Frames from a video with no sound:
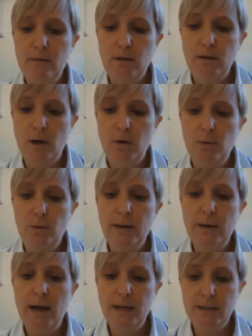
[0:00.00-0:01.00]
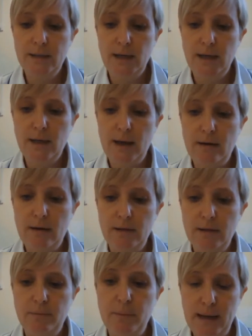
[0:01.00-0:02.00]
So yeah, I can see that there is
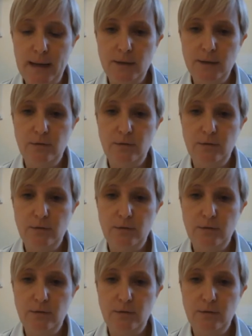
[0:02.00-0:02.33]
a place